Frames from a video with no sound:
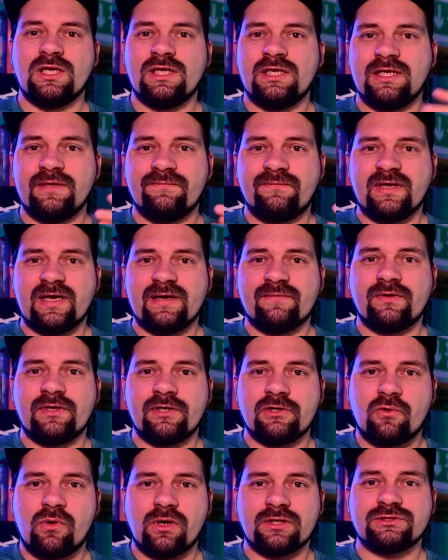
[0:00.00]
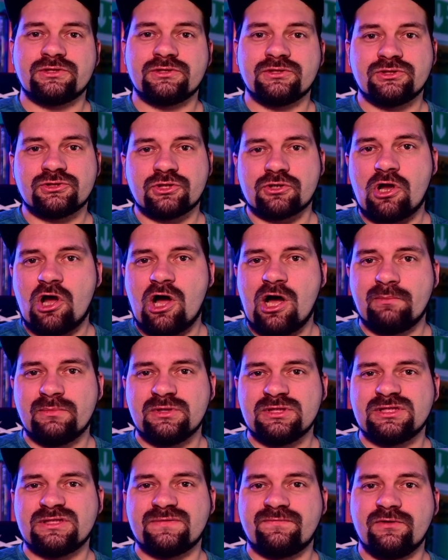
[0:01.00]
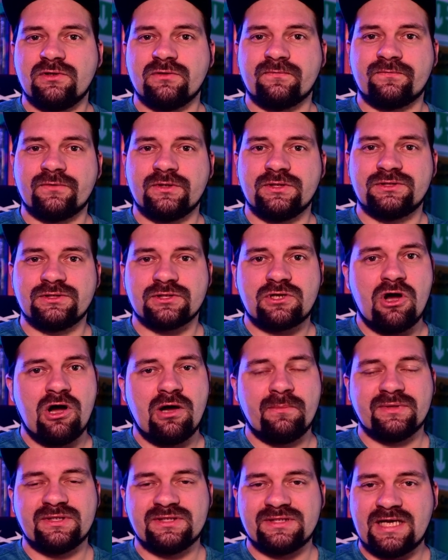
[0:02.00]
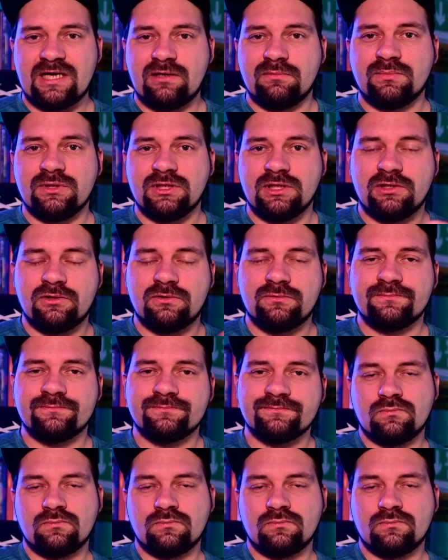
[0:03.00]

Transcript: If you have any questions or comments, feel free to comment down below.